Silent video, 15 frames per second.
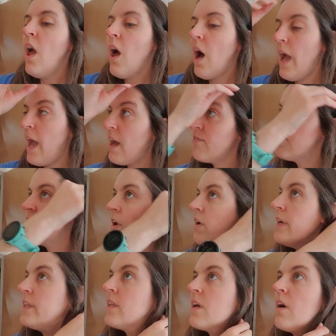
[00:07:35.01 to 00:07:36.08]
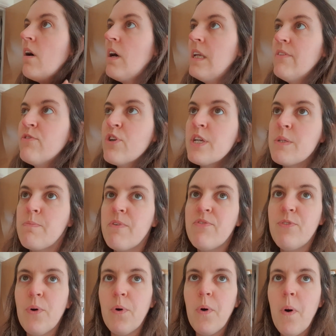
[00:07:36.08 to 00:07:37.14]
I have dyed the car liveries
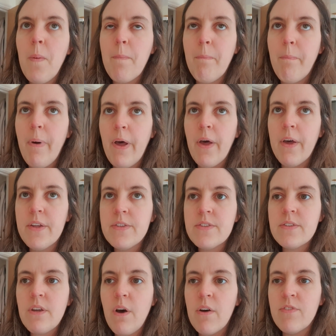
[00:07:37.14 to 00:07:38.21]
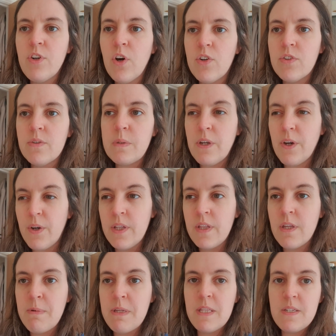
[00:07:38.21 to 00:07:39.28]
before, but I've not dyed
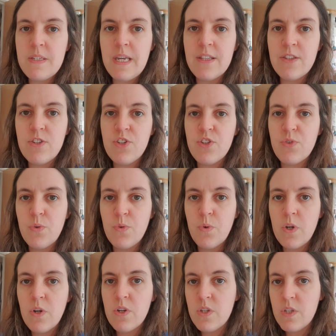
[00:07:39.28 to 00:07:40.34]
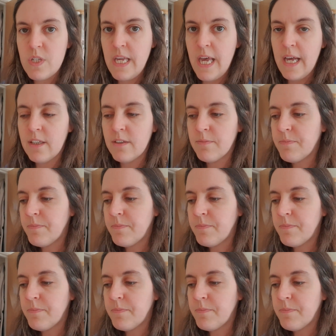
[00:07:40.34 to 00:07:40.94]
them in the sense to sell,